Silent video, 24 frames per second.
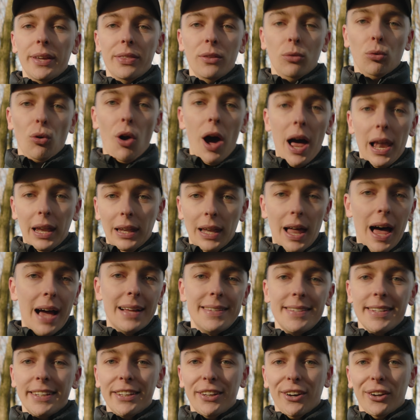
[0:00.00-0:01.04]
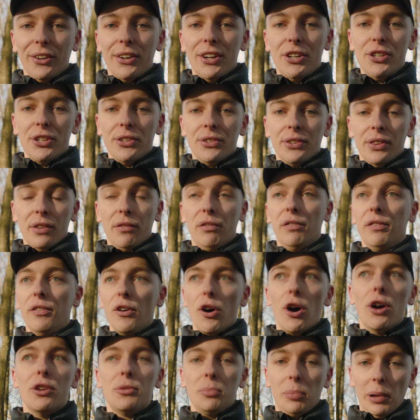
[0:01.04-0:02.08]
in the right lighting conditions in the
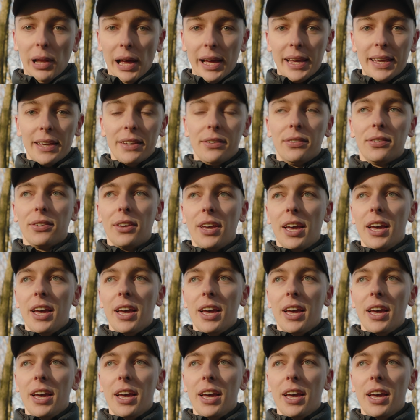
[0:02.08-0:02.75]
first place,